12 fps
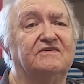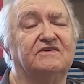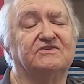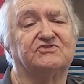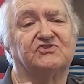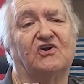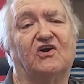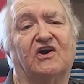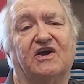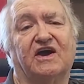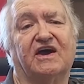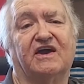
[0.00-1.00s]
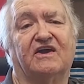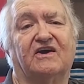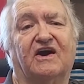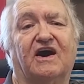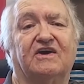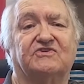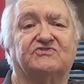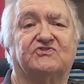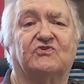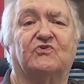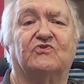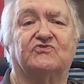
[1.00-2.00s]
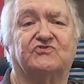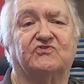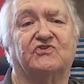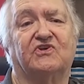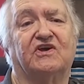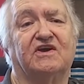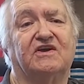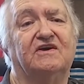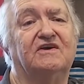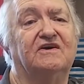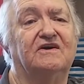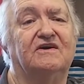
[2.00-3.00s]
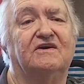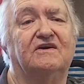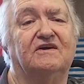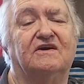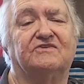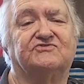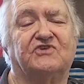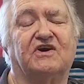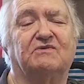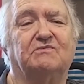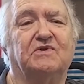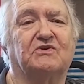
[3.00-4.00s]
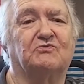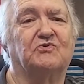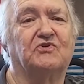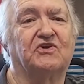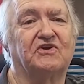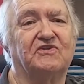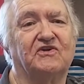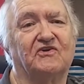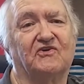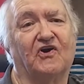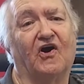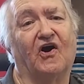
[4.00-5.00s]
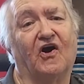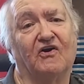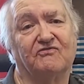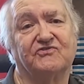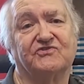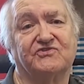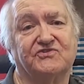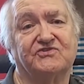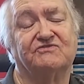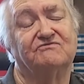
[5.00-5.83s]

they saw I had a high score, so they assigned me to work in their office